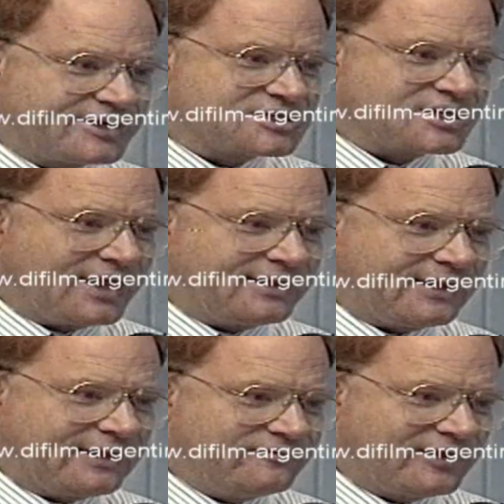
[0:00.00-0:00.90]
as
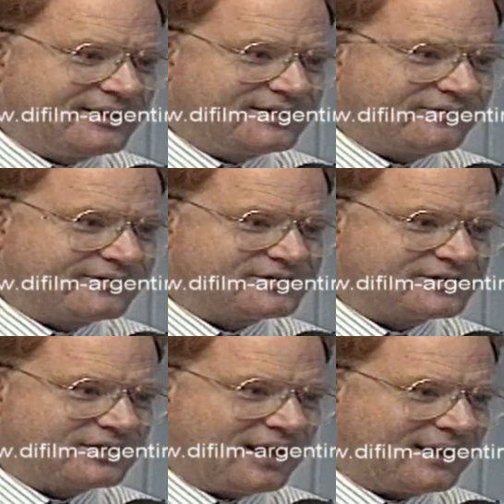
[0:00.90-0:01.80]
expected,
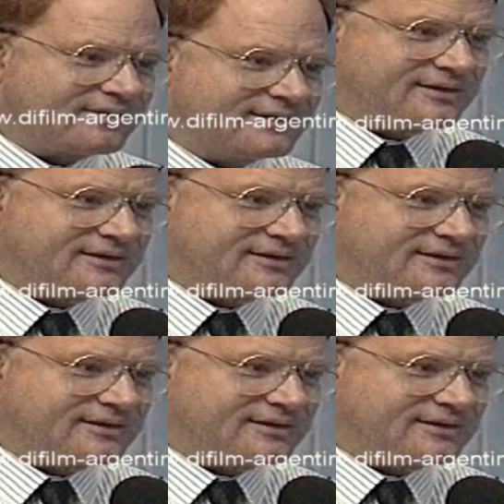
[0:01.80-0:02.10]
but the British